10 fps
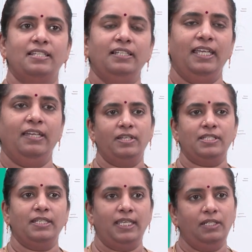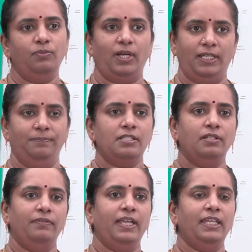a equation in y. So,
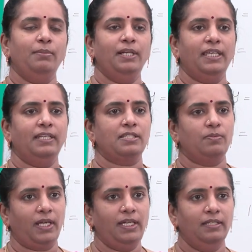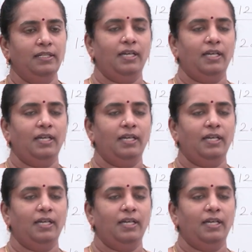the variable here is y